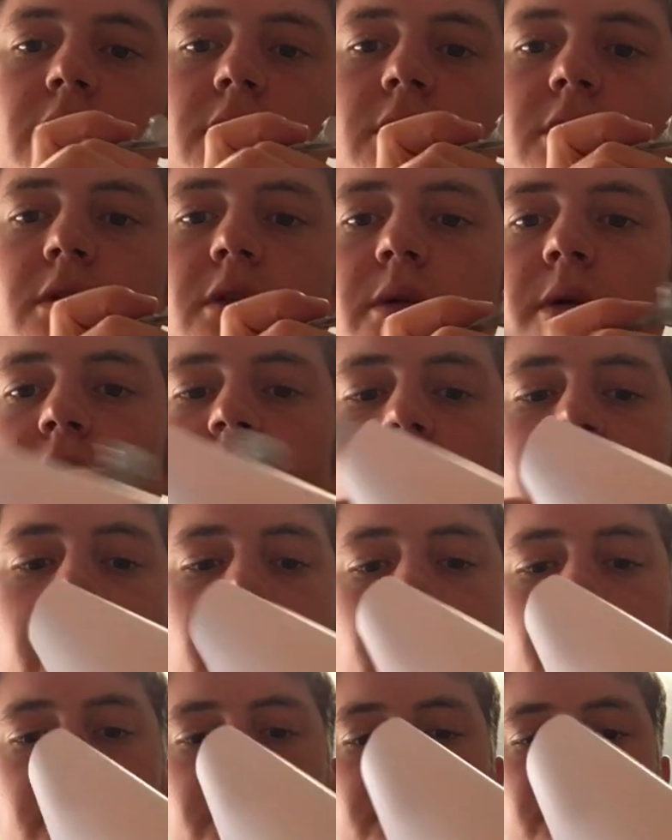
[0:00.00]
all the way
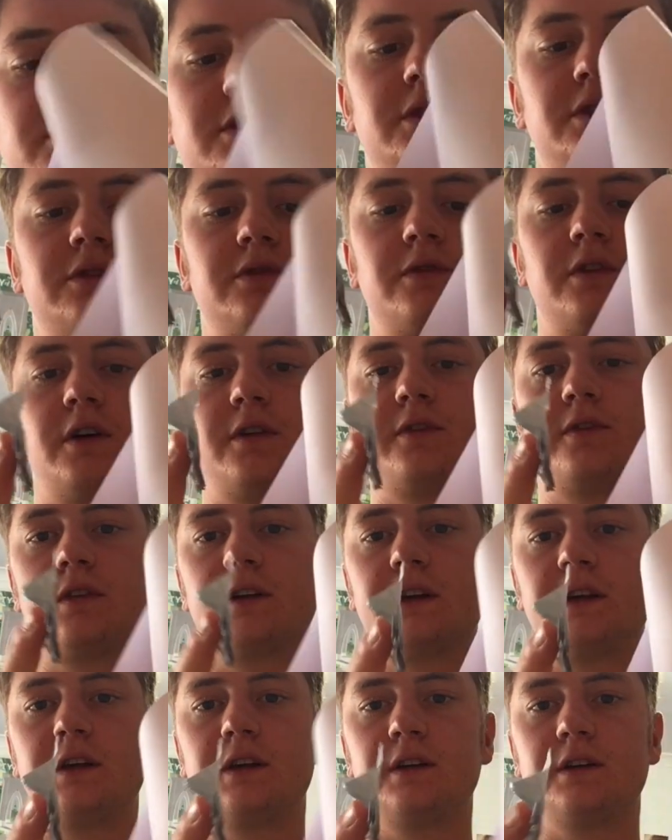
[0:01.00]
around, just
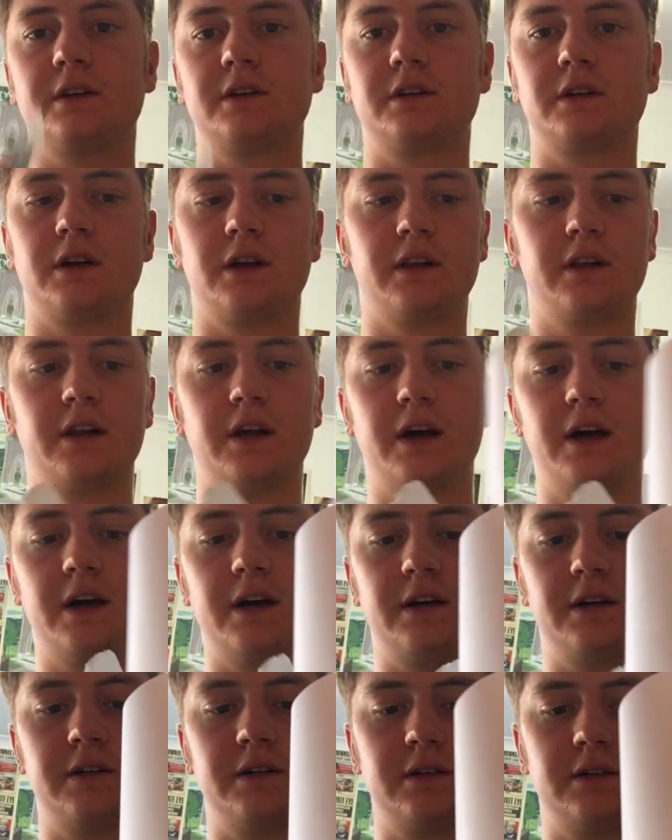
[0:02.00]
roughly like that.